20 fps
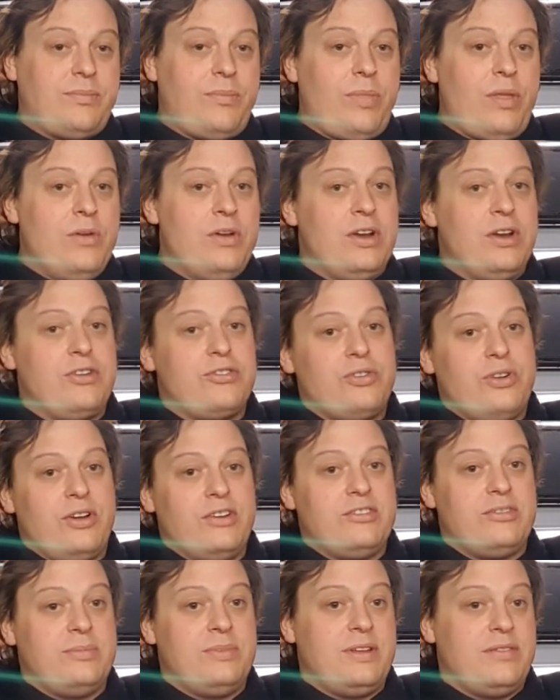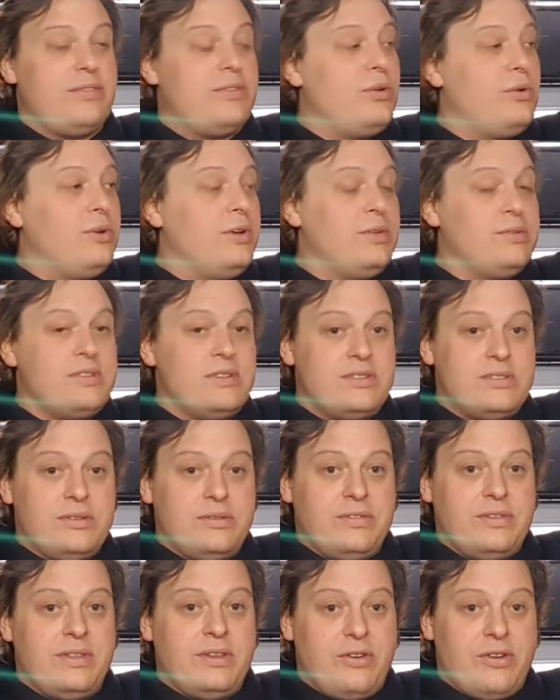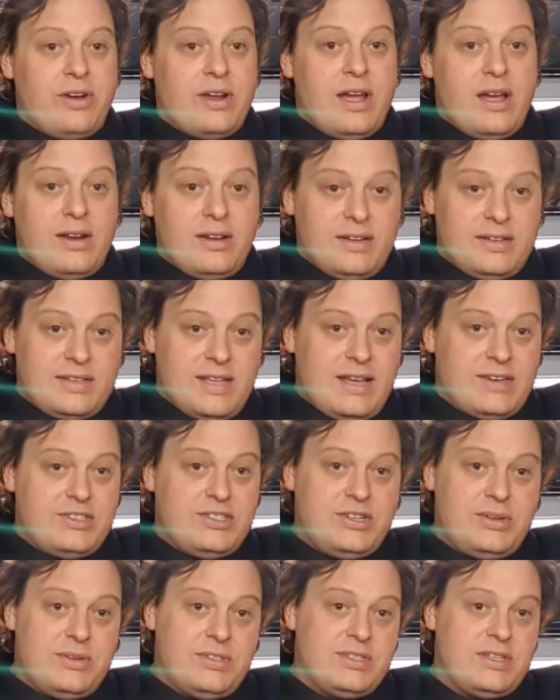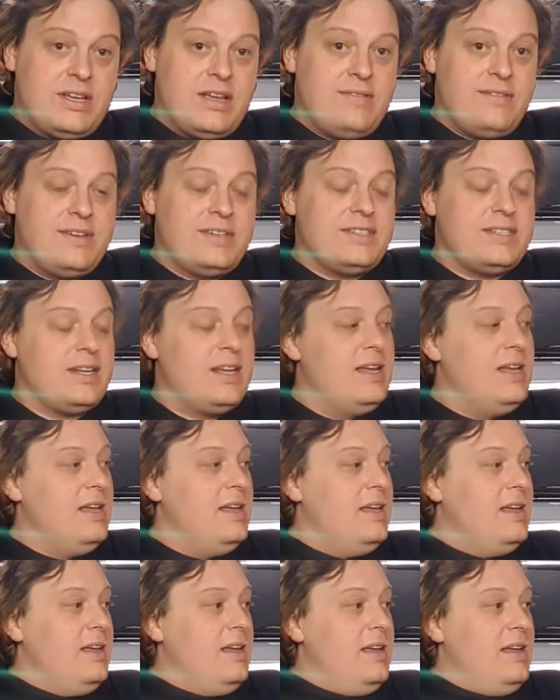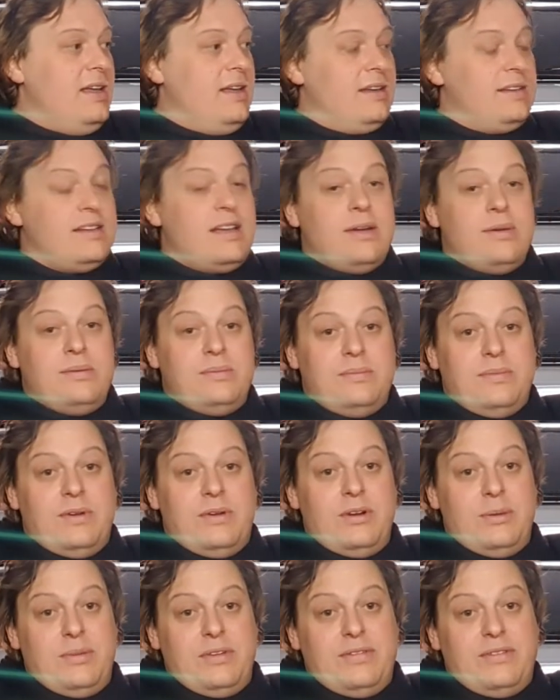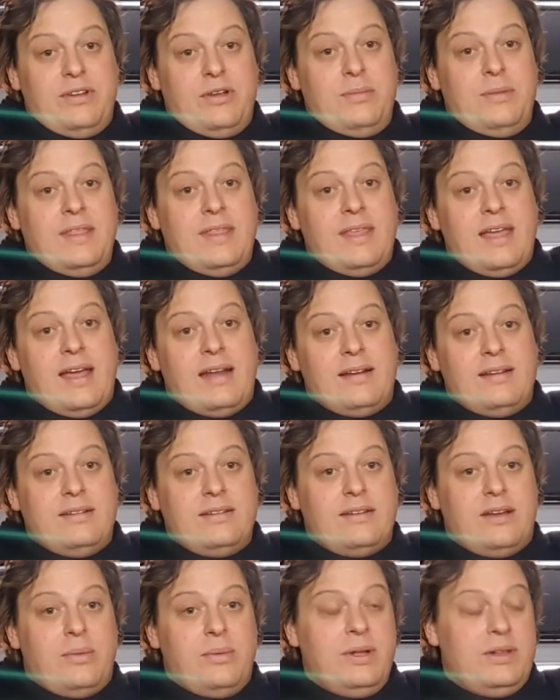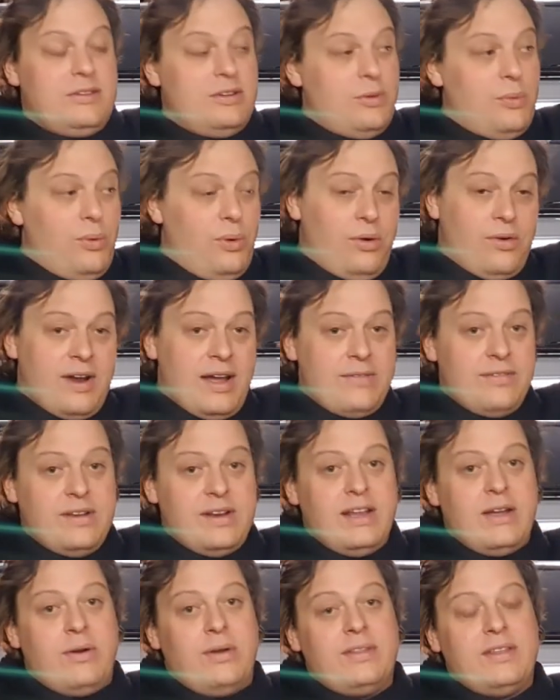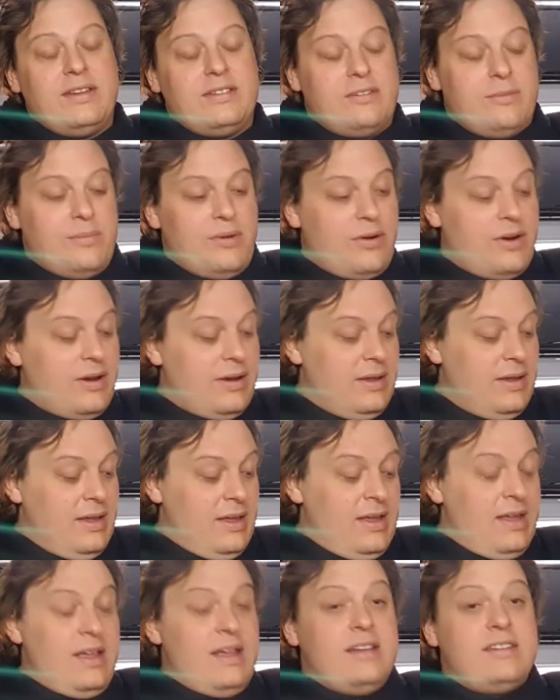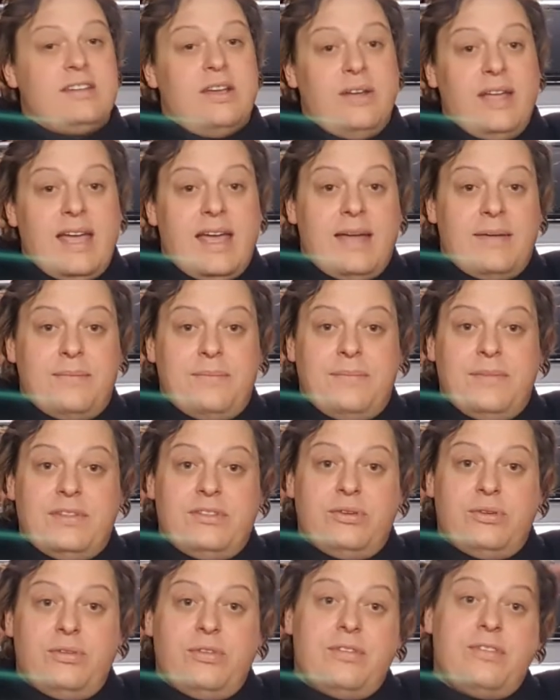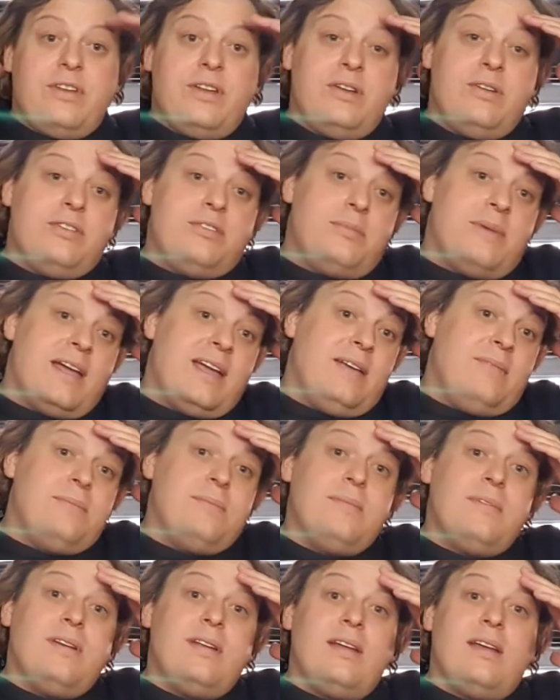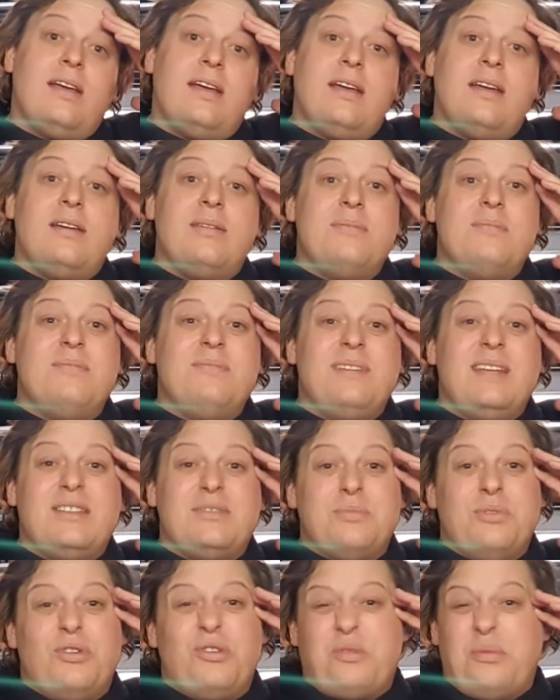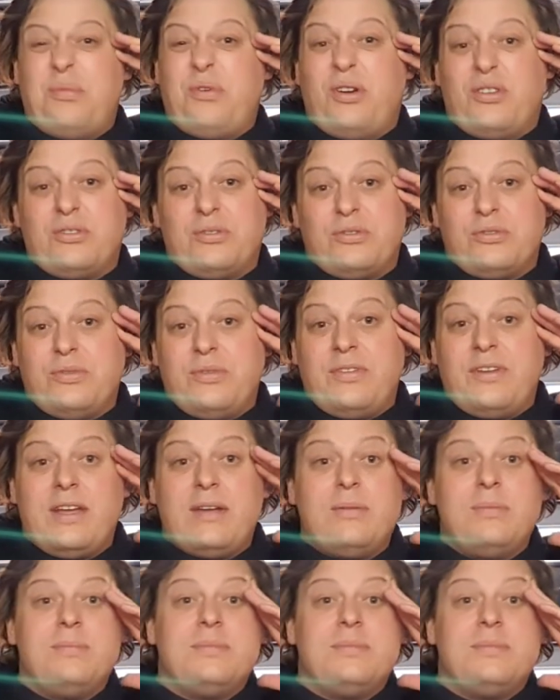We're going to try some different oils and stuff in the Granada because that's due a service. So I'm going to be filming that. I will do a walk around video on this tomorrow. So yeah, tool reviews, mate. It's more of a product review.